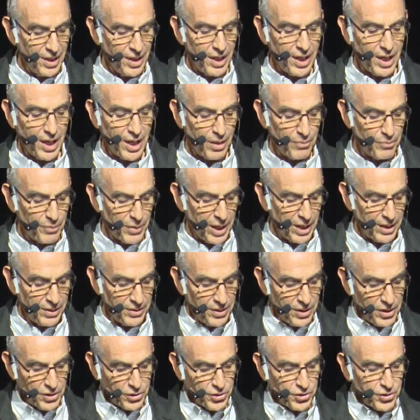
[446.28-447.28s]
And
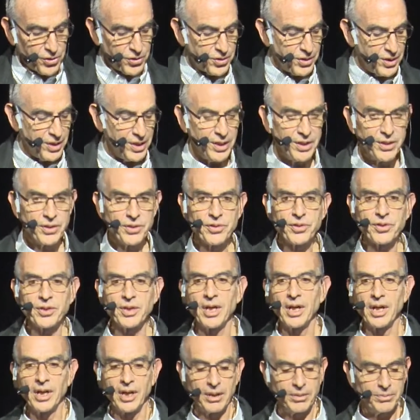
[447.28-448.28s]
this is
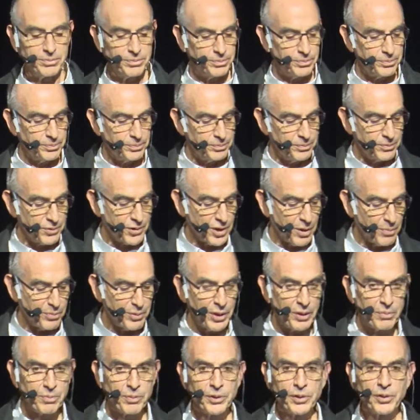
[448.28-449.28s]

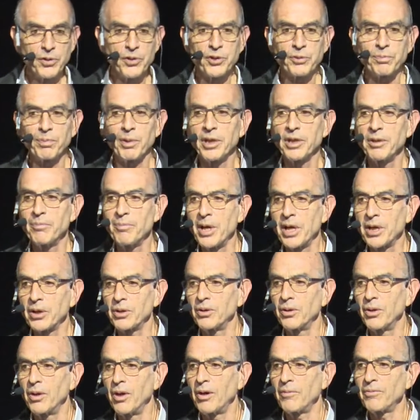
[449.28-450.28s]
something produced by the
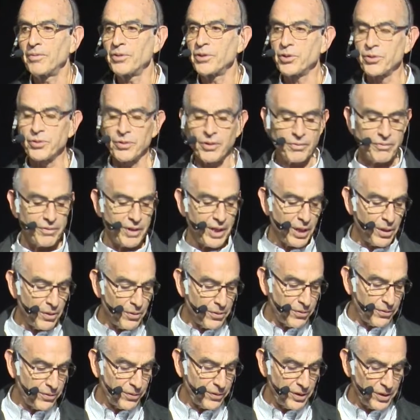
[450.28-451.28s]
medical officer of
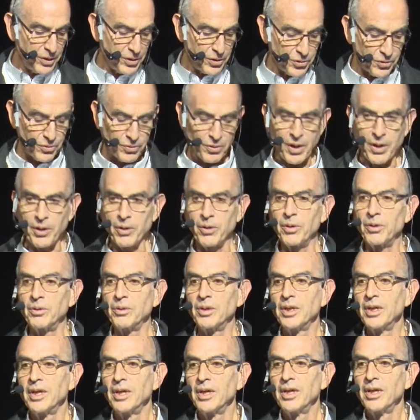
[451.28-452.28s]
health in Toronto,
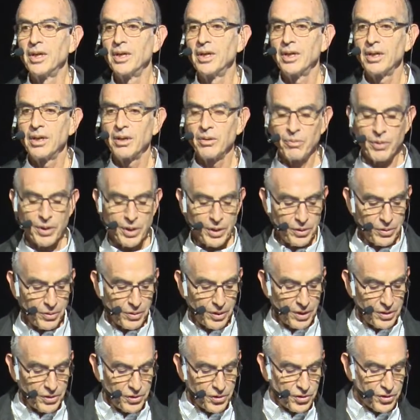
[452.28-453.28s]
where you
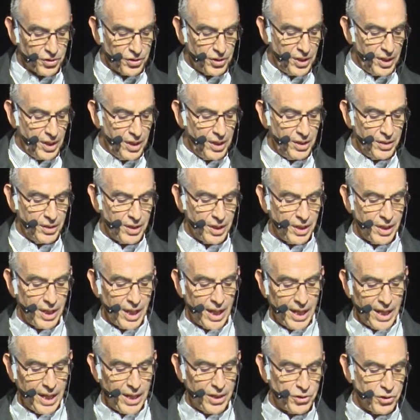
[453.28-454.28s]
can see that
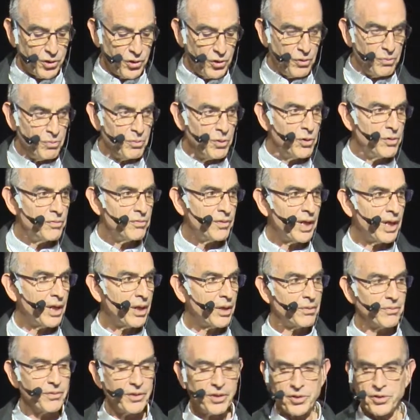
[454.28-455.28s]
as you move out
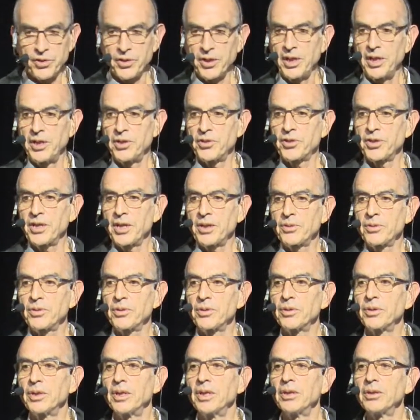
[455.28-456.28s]
of the city
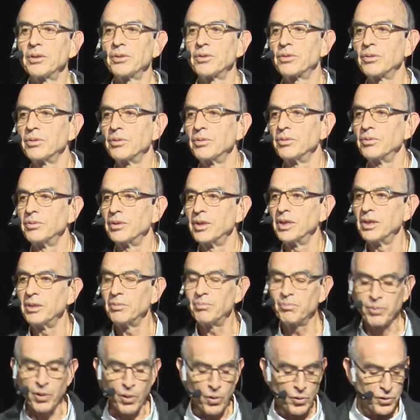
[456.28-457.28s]
center into the
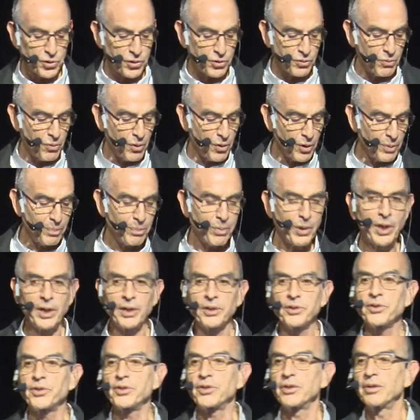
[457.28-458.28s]
post-war
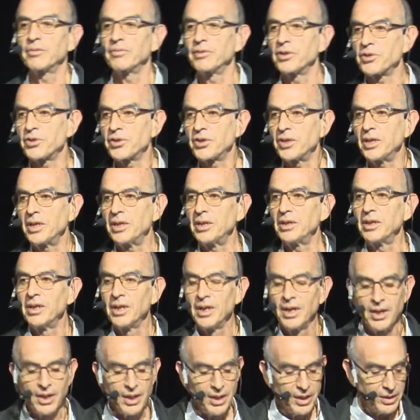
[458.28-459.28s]
parts of the city
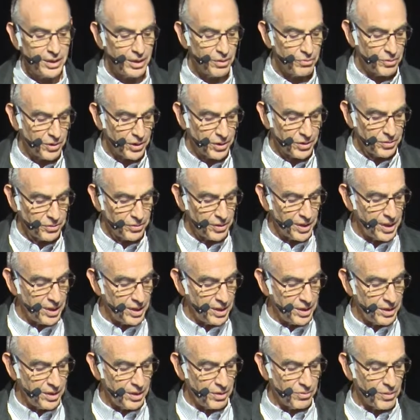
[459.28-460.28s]
that were
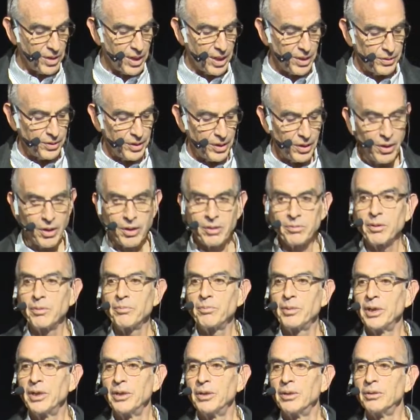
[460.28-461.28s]
created around the
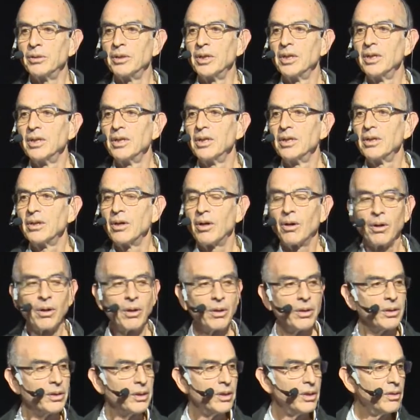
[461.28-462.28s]
automobile,
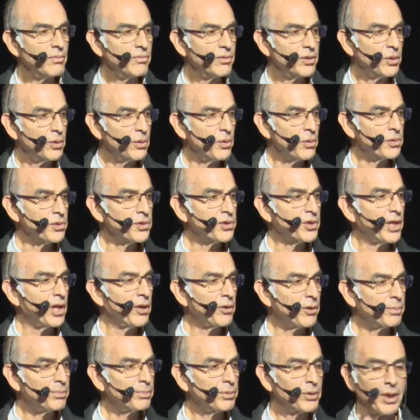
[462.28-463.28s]
all of those
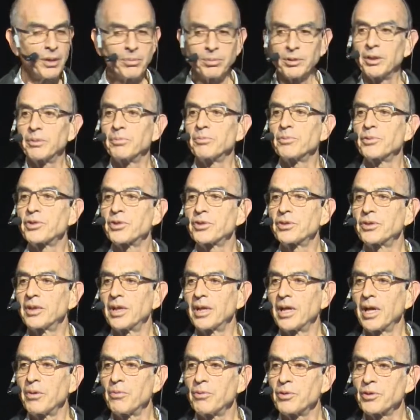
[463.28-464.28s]
health problems
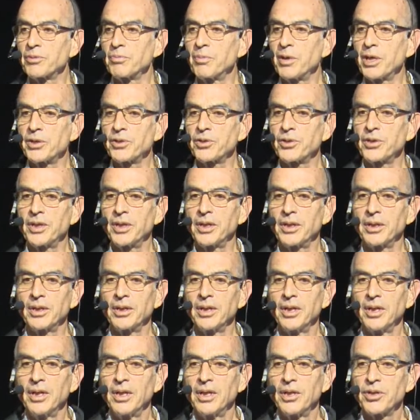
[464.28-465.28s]
that I was mentioning
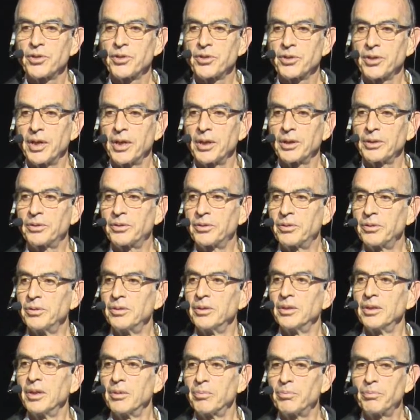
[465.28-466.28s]
start
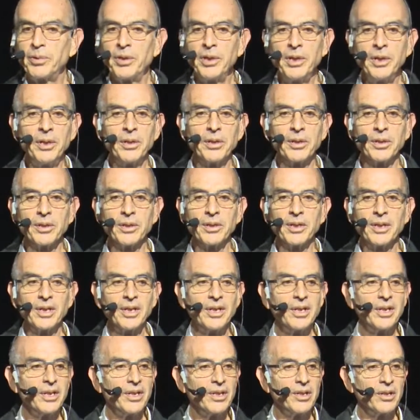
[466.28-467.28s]
to appear,
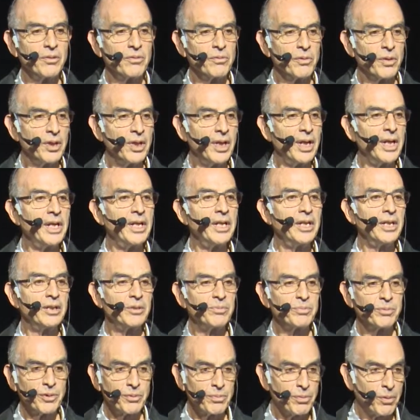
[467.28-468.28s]

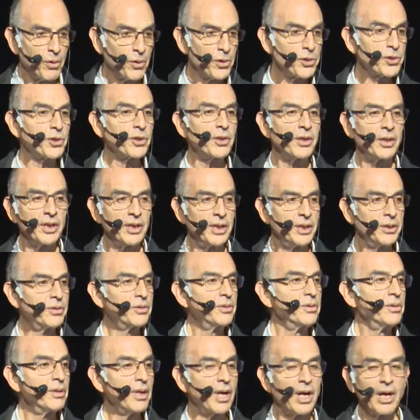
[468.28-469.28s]
related proportionally
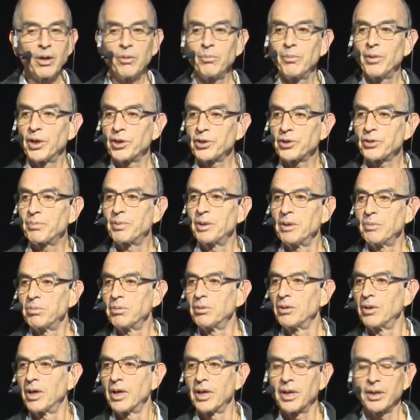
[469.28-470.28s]
to how much
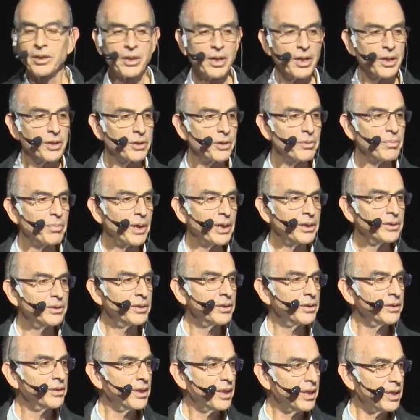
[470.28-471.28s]
people are car
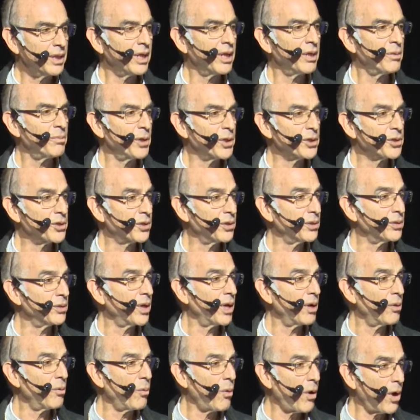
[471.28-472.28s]
dependent and how much they're
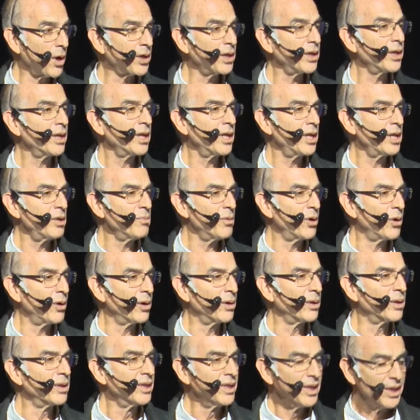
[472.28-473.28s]
not walking
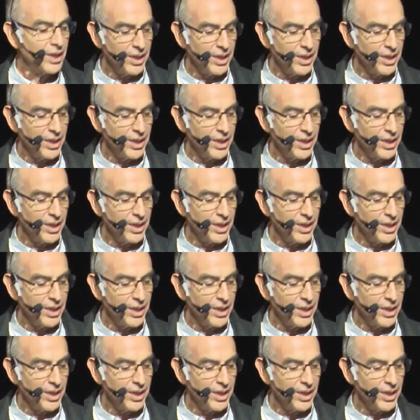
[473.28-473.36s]
anymore